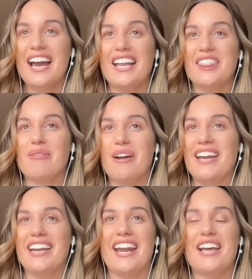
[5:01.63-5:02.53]
at the
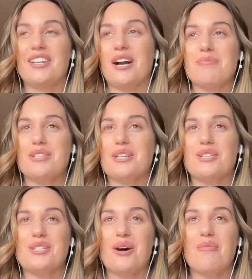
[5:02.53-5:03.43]
yes. and I look up to her
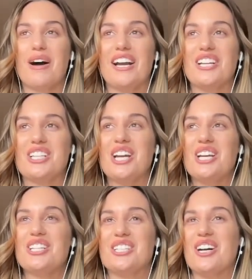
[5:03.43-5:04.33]
so much.
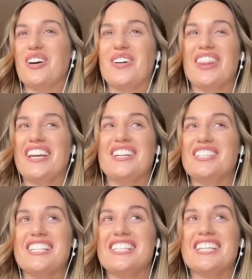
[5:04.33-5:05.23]
So they're
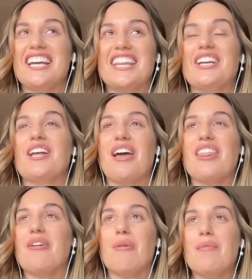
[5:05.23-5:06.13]
just they, I
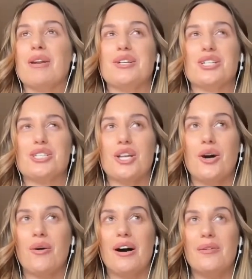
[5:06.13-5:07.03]
think women are just
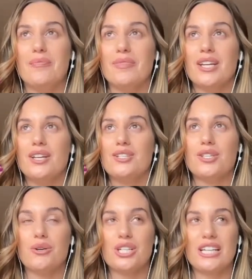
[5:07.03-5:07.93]
so um
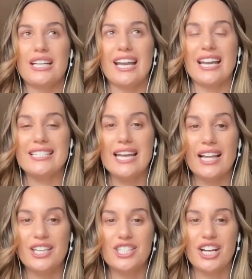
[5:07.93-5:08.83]
socially like
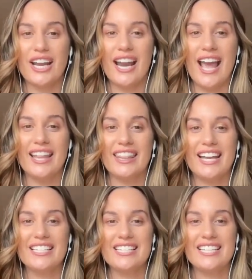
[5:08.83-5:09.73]
intelligent and
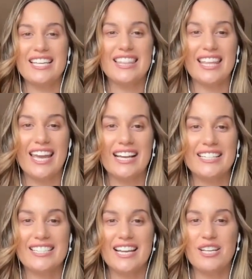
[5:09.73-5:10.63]
they see
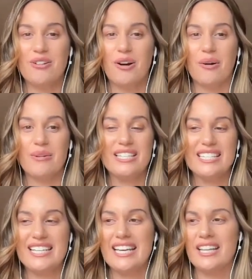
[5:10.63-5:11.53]
things that you don't always
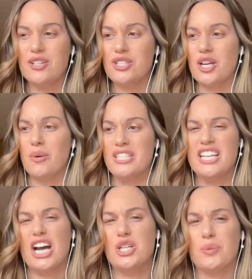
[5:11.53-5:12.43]
see and they're so in
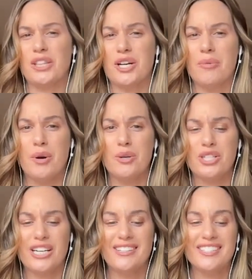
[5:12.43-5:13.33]
touch with their
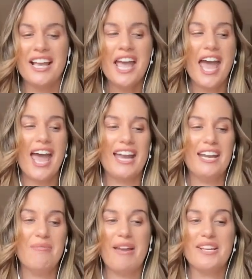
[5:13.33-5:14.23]
emotions and
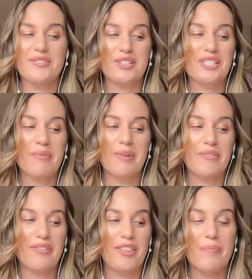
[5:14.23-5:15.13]
it makes for some
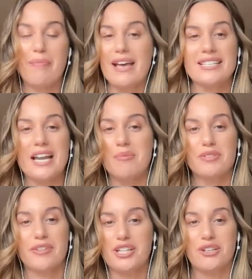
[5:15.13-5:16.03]
of the best
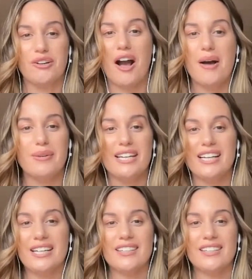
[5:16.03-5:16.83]
observational comedy.